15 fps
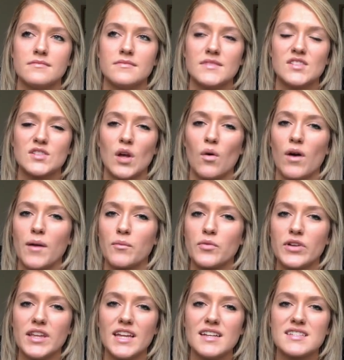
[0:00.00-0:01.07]
So I'm
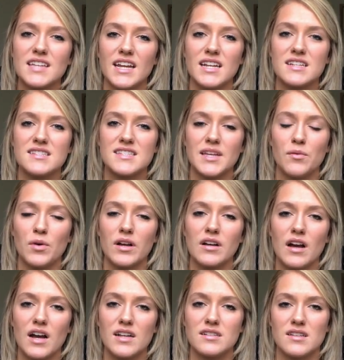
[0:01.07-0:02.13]
really excited to see what
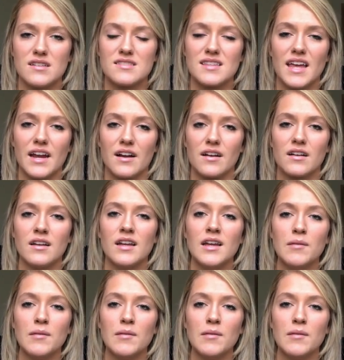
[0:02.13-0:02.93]
God does there.